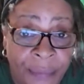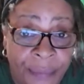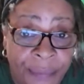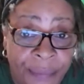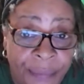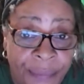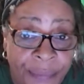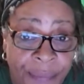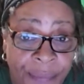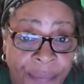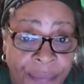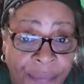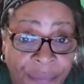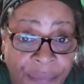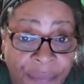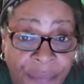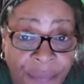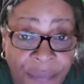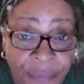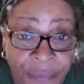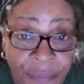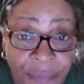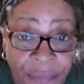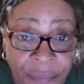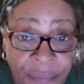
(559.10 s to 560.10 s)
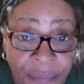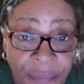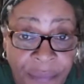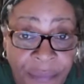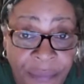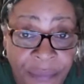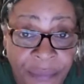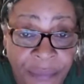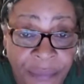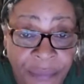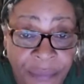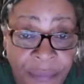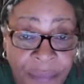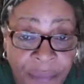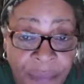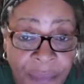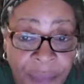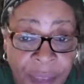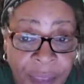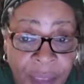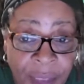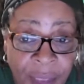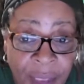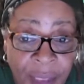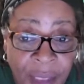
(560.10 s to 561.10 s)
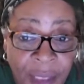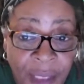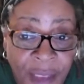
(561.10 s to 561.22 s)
Nothing is said.